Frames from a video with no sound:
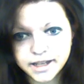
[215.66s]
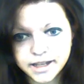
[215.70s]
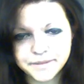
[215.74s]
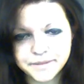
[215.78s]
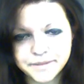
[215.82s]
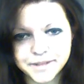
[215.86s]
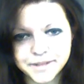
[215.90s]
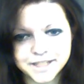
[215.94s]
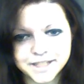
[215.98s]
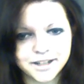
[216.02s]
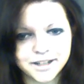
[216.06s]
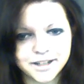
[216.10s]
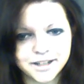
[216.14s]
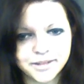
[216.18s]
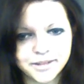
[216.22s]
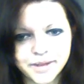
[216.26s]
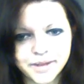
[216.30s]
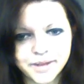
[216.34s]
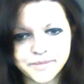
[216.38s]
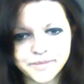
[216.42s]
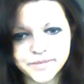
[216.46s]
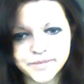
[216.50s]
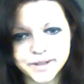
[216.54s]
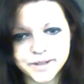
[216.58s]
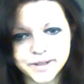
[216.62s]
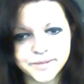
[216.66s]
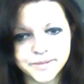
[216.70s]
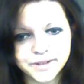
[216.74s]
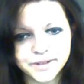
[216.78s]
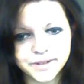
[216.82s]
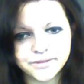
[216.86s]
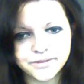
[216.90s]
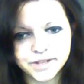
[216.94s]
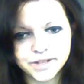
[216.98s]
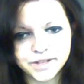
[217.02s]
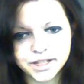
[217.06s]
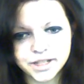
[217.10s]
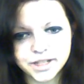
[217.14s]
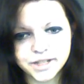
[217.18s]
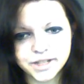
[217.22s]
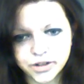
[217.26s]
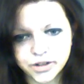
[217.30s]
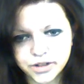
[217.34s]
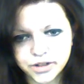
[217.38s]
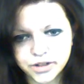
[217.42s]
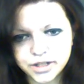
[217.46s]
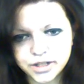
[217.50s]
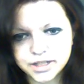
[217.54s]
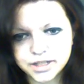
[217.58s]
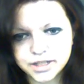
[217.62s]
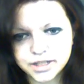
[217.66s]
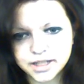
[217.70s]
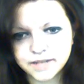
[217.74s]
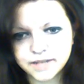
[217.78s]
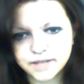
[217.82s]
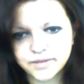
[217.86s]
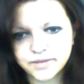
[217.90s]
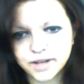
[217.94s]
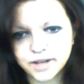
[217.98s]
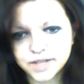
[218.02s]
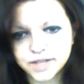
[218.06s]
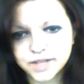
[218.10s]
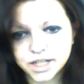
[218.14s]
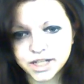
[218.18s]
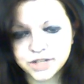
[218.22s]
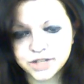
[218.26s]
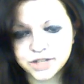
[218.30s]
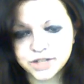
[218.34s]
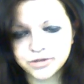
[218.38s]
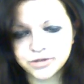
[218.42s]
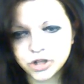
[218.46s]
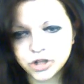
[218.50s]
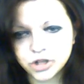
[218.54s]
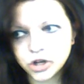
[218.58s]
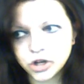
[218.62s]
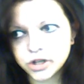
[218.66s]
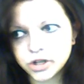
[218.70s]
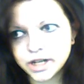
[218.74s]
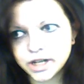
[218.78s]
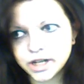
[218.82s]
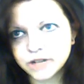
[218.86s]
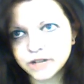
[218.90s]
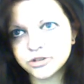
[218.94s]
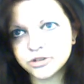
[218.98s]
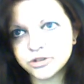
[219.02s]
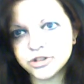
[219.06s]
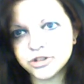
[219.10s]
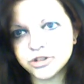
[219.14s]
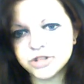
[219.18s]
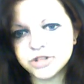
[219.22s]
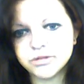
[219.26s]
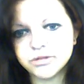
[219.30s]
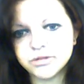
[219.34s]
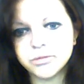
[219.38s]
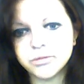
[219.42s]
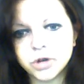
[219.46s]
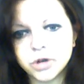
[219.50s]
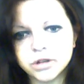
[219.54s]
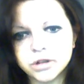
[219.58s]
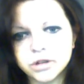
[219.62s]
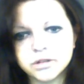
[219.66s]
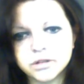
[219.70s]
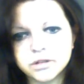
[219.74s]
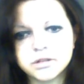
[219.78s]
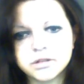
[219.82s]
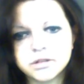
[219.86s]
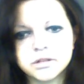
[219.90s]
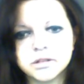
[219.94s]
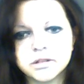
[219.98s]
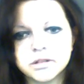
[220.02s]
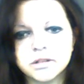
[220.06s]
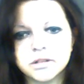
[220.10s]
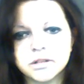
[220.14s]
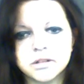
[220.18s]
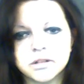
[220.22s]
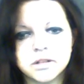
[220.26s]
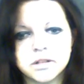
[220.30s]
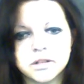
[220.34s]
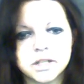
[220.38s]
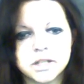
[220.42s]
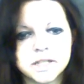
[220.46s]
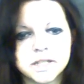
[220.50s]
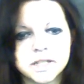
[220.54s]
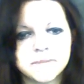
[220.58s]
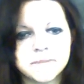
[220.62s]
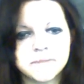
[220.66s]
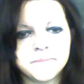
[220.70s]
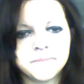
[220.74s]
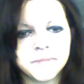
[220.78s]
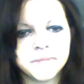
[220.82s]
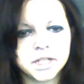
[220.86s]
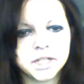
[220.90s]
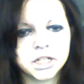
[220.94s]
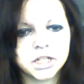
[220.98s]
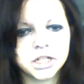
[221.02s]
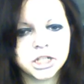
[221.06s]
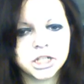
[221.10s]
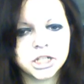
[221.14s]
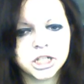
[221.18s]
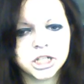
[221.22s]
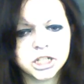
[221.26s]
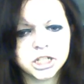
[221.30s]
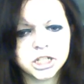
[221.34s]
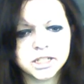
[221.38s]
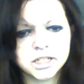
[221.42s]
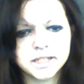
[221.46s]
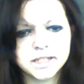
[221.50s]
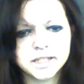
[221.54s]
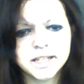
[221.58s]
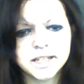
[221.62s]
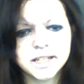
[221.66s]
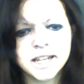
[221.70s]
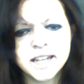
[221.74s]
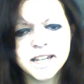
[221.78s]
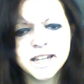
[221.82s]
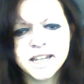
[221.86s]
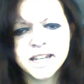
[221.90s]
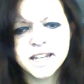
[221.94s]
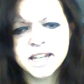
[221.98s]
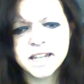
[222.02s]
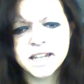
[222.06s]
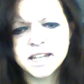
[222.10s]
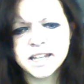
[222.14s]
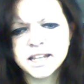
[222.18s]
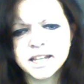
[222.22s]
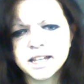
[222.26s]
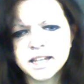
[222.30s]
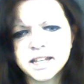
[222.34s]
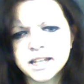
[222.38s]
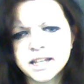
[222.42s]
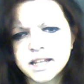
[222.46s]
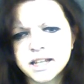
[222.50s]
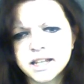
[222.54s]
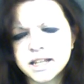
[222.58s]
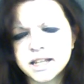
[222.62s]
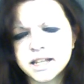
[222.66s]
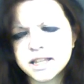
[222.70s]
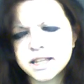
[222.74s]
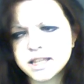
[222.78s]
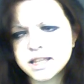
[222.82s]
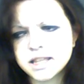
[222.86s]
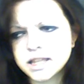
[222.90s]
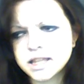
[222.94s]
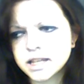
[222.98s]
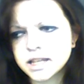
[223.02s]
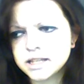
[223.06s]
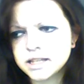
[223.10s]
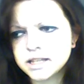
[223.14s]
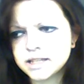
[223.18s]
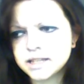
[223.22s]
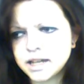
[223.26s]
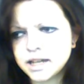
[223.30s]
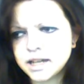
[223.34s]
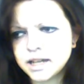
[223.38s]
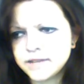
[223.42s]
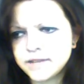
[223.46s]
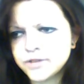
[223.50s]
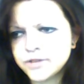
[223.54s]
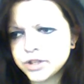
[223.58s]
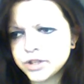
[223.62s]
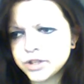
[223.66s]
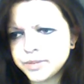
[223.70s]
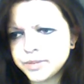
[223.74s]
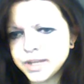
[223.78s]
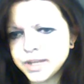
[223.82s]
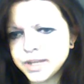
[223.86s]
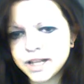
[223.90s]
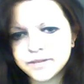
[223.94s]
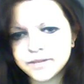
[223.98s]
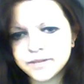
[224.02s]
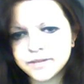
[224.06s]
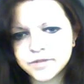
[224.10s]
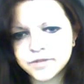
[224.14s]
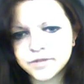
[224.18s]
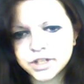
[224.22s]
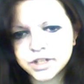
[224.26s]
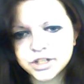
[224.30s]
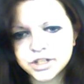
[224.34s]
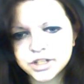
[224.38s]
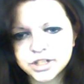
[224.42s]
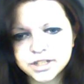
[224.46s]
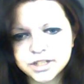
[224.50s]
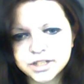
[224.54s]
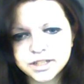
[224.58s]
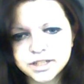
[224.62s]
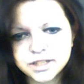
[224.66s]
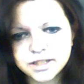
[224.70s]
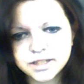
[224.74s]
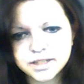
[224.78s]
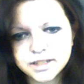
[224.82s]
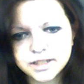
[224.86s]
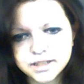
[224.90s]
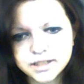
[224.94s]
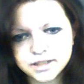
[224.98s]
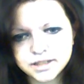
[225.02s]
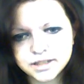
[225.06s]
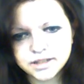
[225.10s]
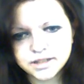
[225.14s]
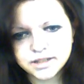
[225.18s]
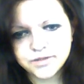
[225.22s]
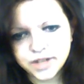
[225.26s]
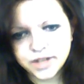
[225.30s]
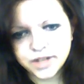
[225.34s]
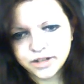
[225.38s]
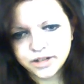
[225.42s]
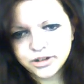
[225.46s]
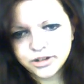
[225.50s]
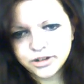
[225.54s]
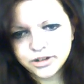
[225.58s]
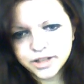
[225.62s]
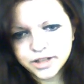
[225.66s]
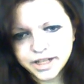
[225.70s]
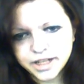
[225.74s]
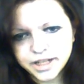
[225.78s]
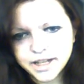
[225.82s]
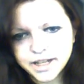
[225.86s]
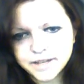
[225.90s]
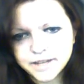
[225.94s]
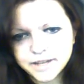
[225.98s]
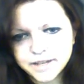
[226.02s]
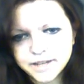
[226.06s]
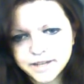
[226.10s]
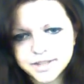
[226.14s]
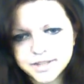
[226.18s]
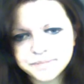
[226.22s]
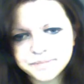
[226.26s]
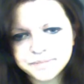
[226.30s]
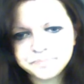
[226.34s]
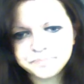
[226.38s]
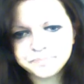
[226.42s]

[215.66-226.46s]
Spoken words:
because I remember being really annoyed, and then when I was actually recording, I couldn't do it once. And it's because the thing is, I've got the platinum versions of all the games.